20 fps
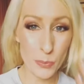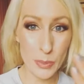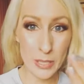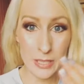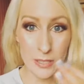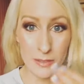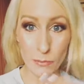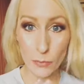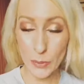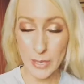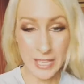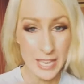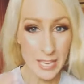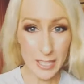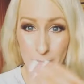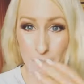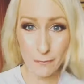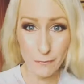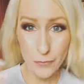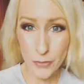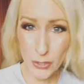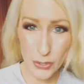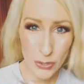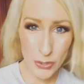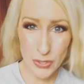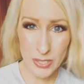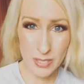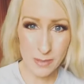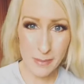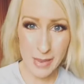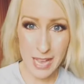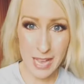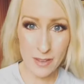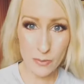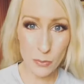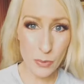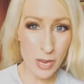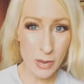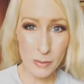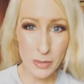we, we get confused
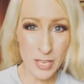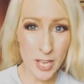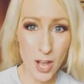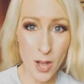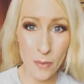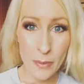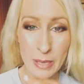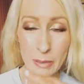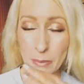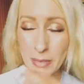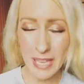about where we're going.